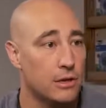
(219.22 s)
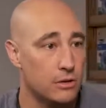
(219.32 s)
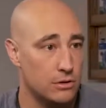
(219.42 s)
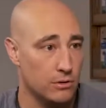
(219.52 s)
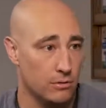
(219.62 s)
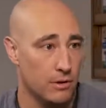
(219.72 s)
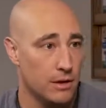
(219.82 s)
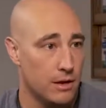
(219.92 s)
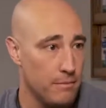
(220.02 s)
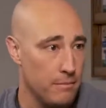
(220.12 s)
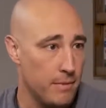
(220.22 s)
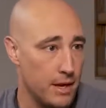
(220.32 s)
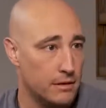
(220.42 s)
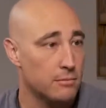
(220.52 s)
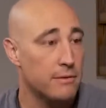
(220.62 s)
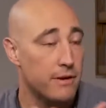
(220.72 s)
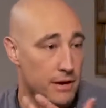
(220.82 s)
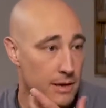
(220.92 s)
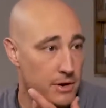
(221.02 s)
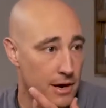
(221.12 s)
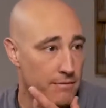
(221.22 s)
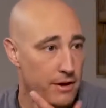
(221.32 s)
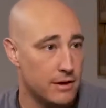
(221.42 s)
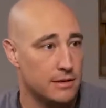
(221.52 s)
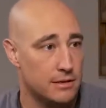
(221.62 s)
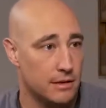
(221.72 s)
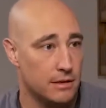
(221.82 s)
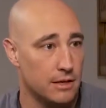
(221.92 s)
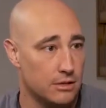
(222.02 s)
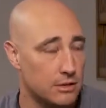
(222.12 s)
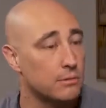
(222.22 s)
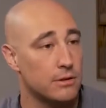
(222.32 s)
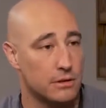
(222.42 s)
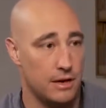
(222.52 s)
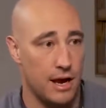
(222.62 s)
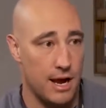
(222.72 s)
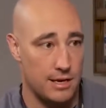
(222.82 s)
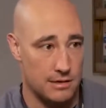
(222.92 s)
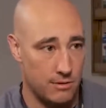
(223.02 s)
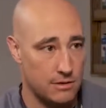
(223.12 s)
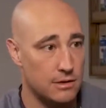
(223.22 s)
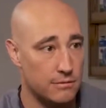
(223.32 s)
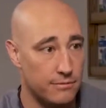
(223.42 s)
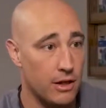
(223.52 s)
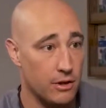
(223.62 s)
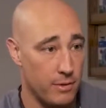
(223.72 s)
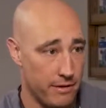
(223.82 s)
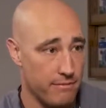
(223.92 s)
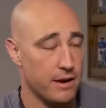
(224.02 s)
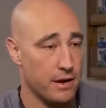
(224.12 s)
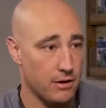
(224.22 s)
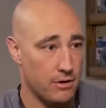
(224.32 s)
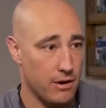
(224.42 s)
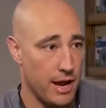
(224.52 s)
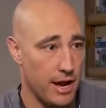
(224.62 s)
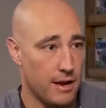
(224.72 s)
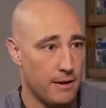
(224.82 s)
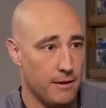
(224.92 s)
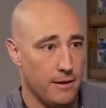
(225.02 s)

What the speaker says: So, Meg, do me a favor, keep your head very still, and just with your eyes, I want you to follow my finger, okay?